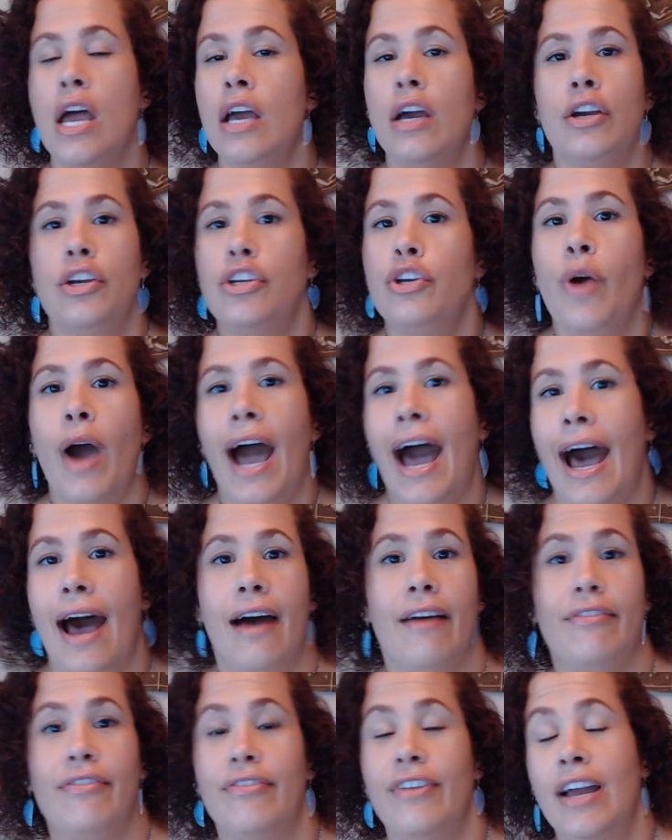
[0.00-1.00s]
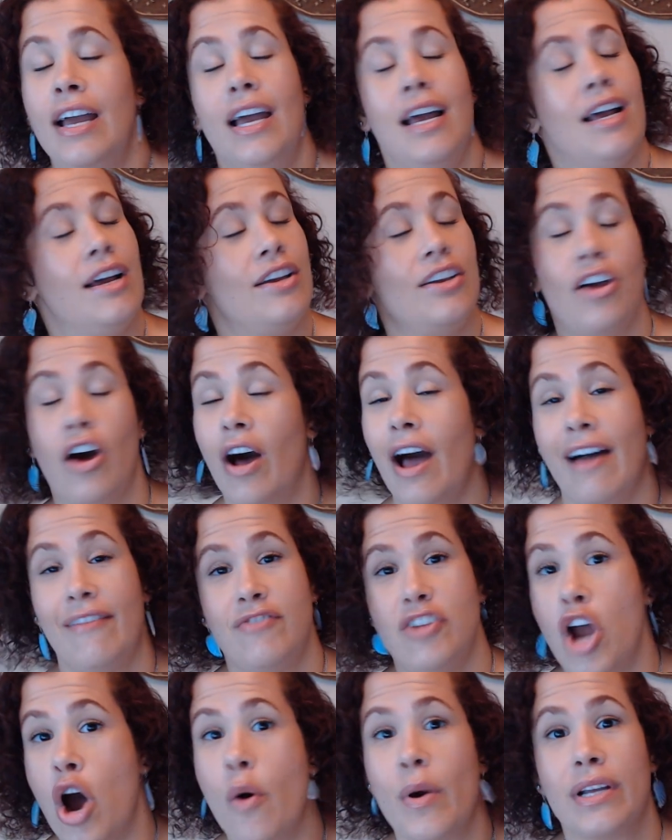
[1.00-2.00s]
You have, y'all have
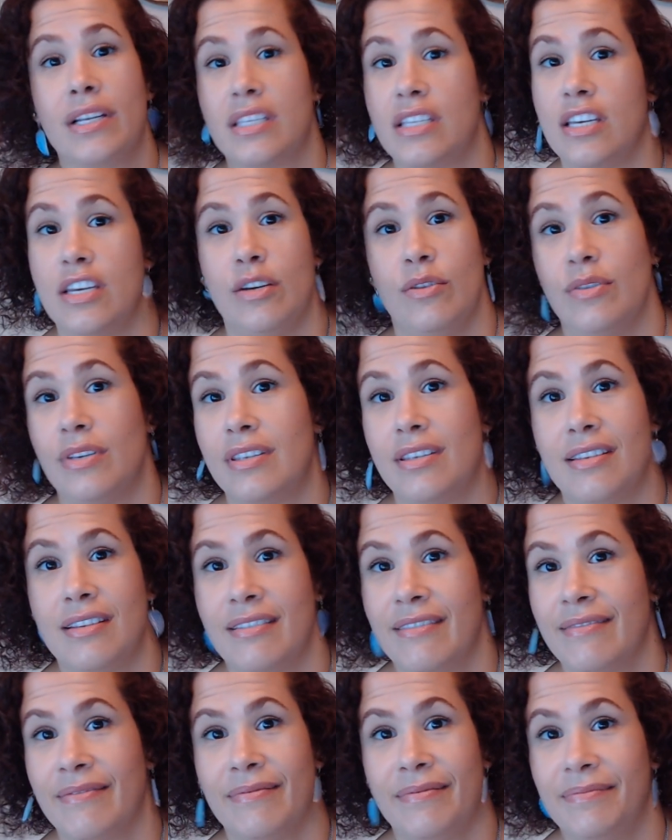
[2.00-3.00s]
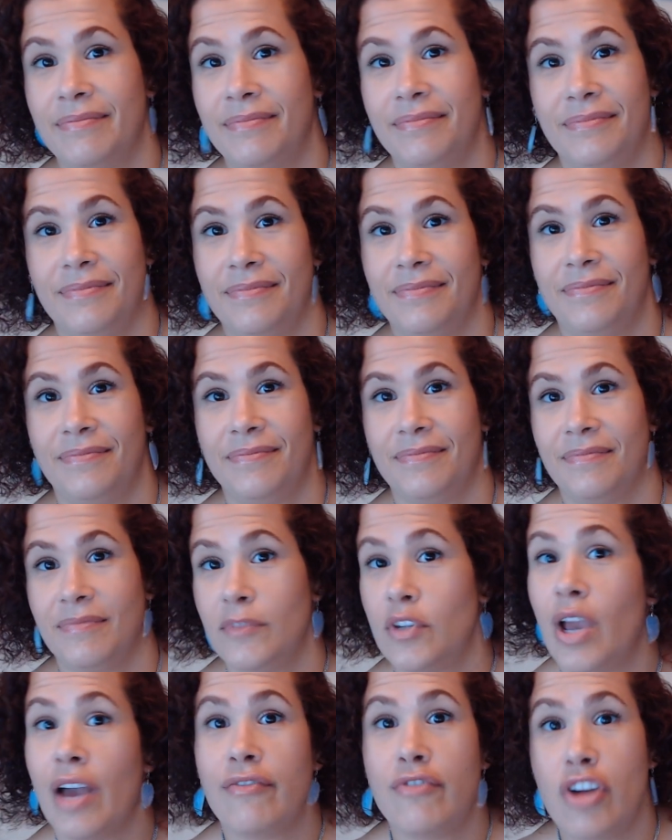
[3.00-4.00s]
no excuse
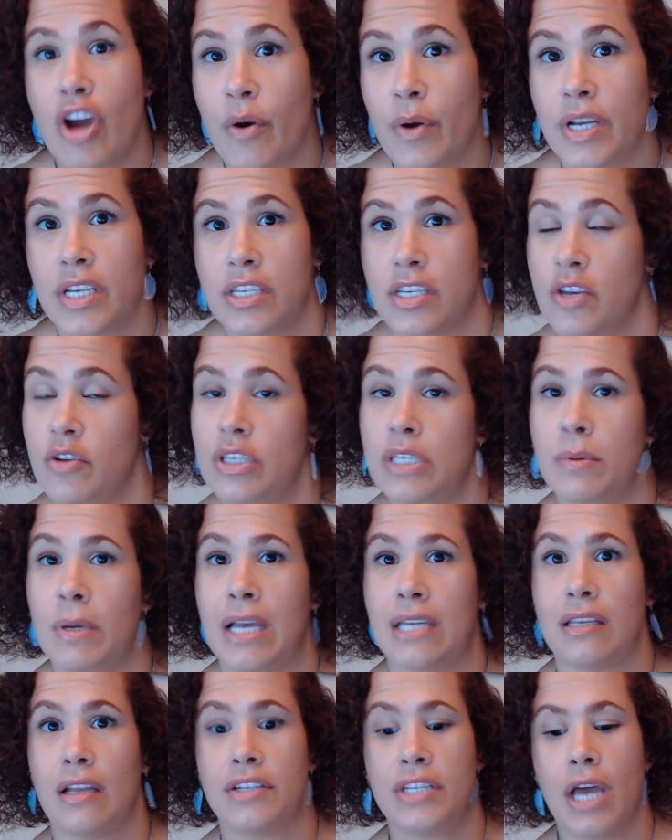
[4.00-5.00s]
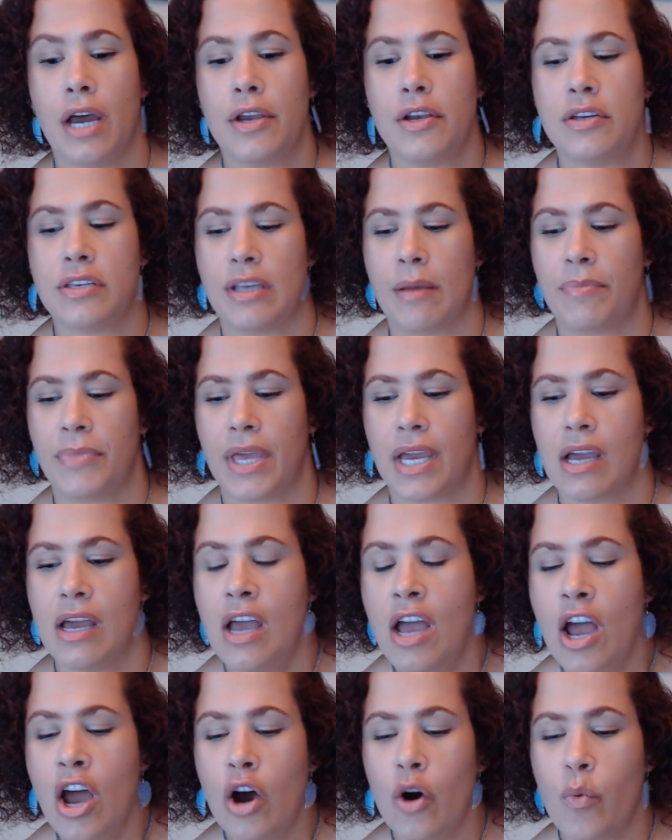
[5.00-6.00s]
you have no excuse because I'll tell you something.
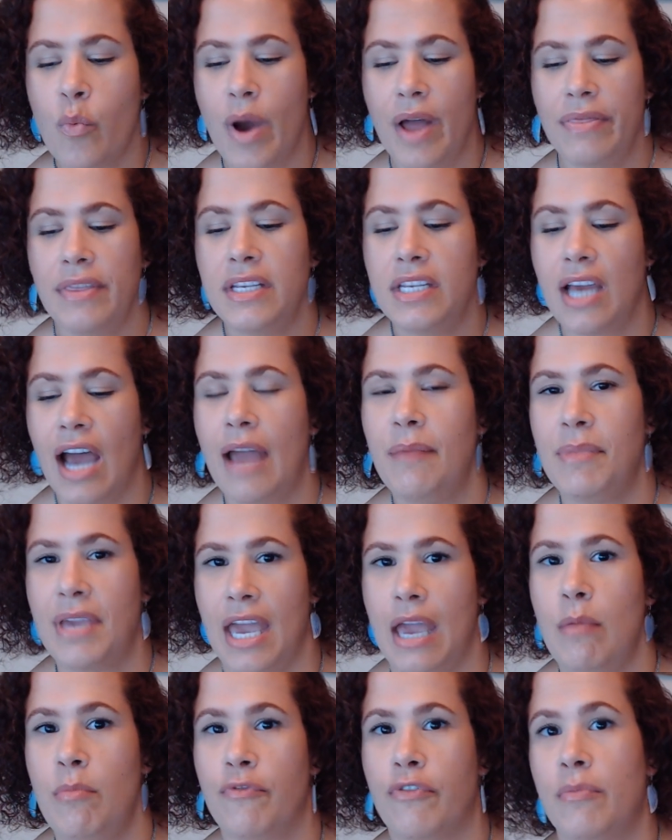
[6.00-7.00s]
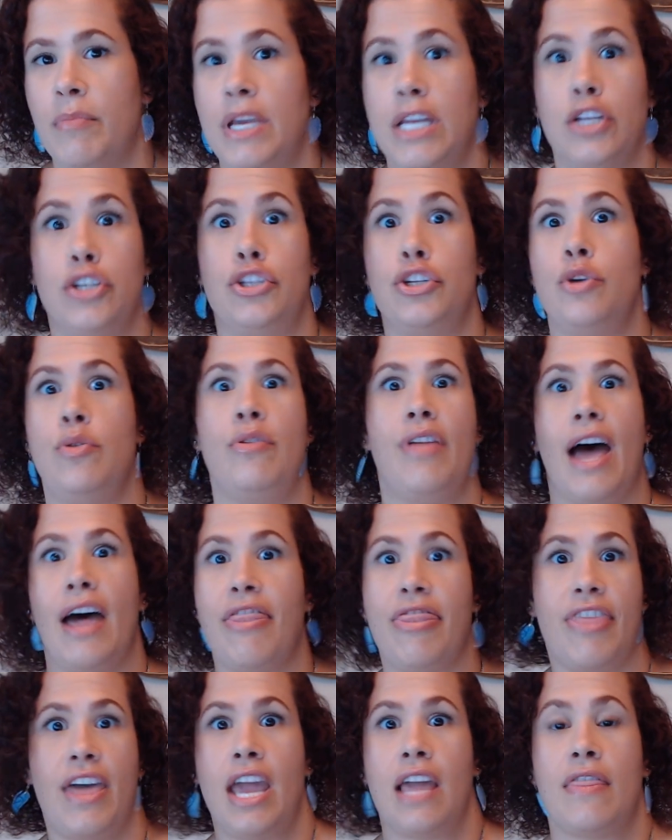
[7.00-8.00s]
When the time came for me to do
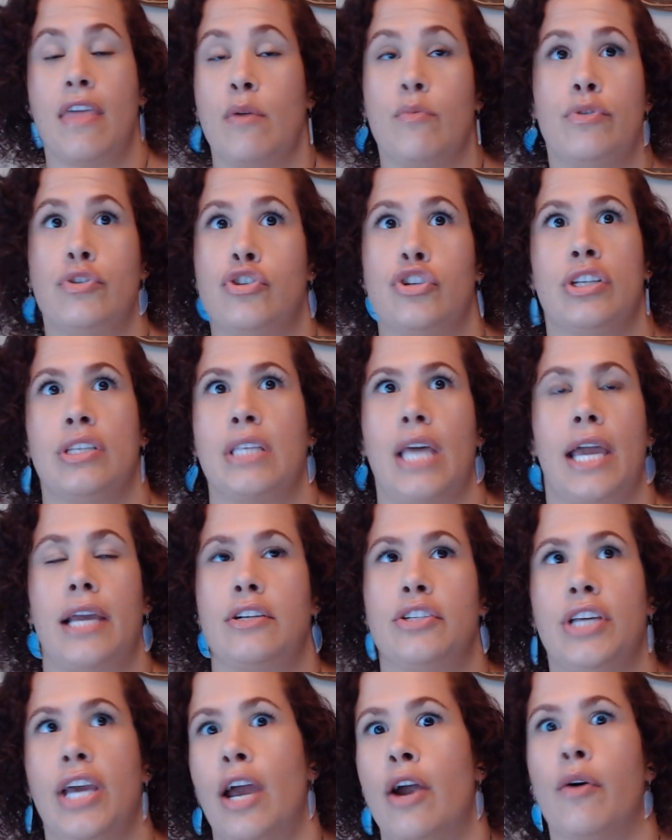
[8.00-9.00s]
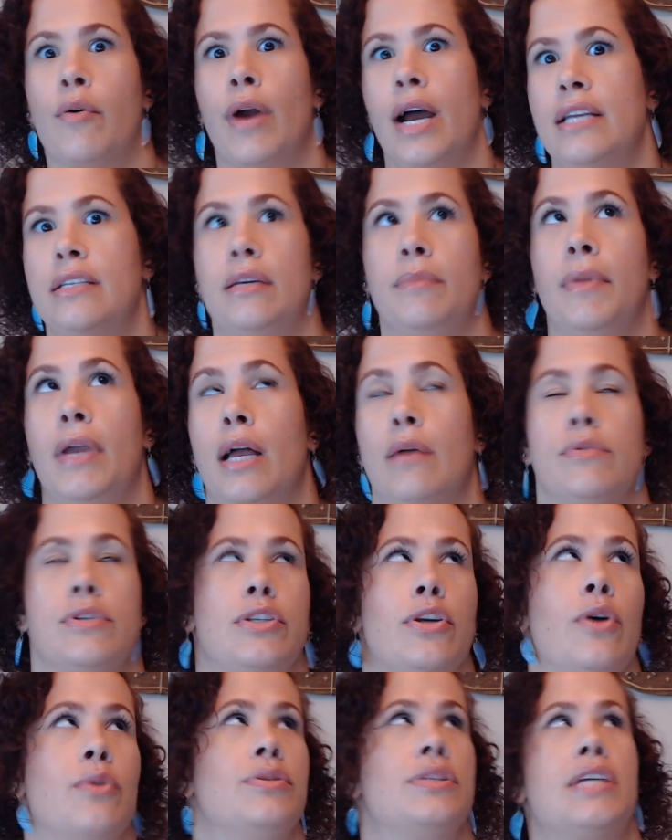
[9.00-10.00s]
that thing that was just like terrorizing me, I was
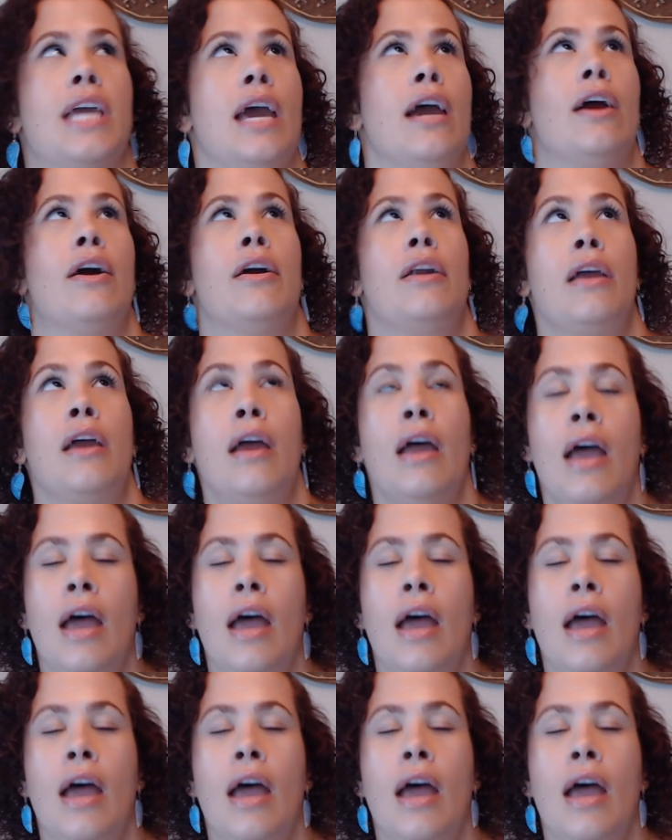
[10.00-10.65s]
so scared.